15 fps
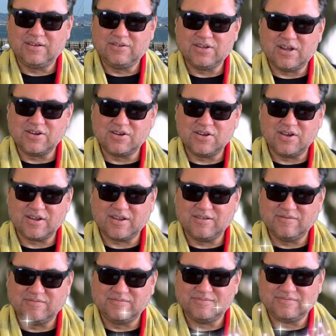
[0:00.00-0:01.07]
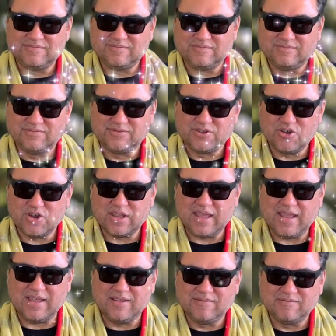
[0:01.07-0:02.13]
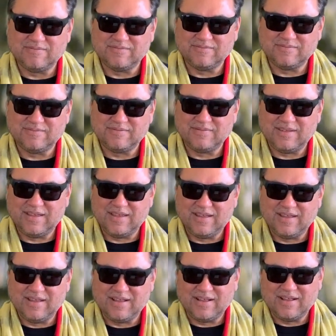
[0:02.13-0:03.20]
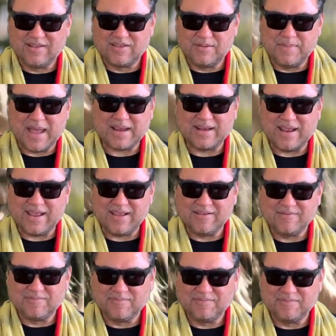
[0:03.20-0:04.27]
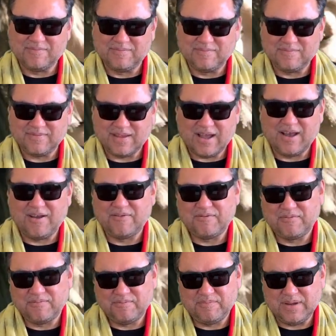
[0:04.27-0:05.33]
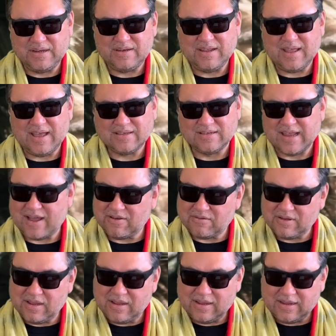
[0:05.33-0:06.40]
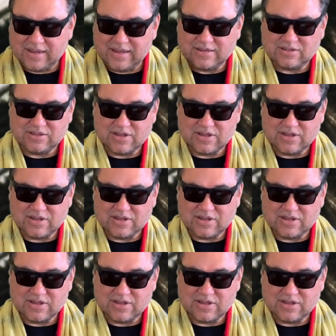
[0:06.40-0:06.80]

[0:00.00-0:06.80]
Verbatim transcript: Jungkook, Cookie, the maknae of B T S. Now he's